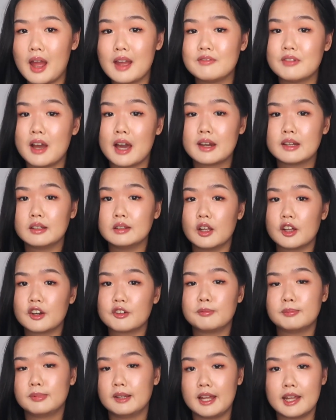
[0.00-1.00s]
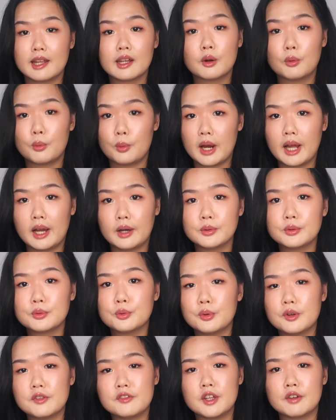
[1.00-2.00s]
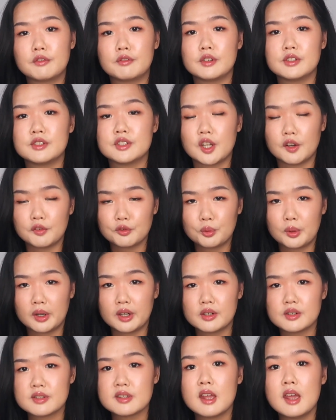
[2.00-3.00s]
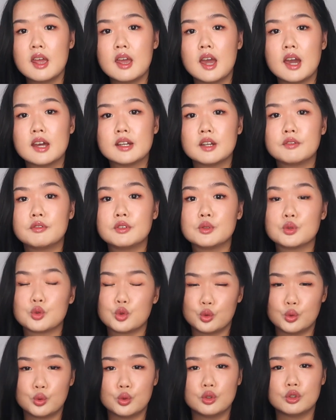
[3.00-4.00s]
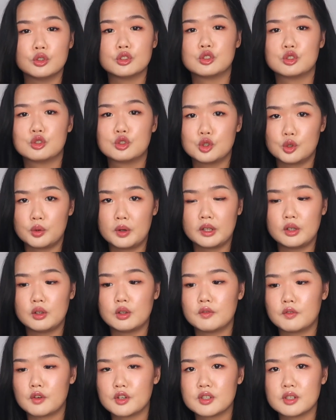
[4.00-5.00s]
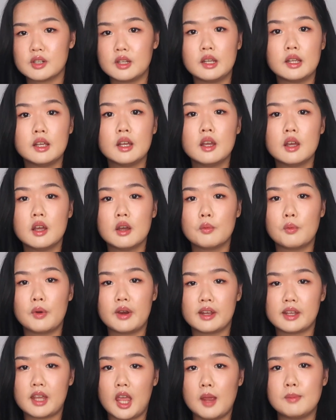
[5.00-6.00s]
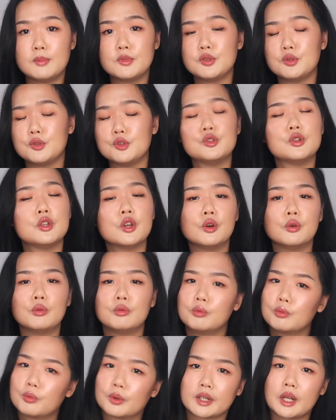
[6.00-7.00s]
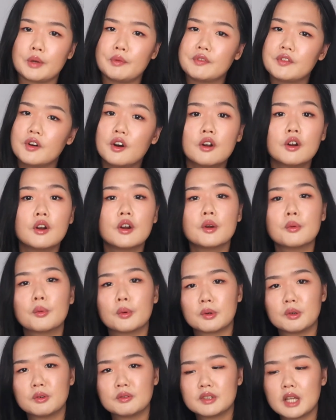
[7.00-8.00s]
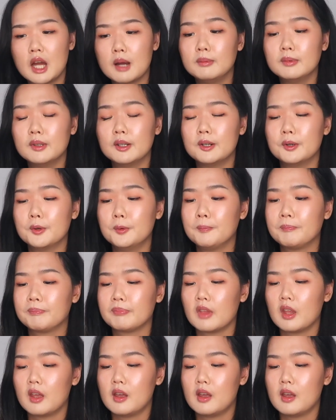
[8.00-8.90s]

I've had a lot of playing around with different softwares and different tools during university when it came to, working with R, working with Tableau.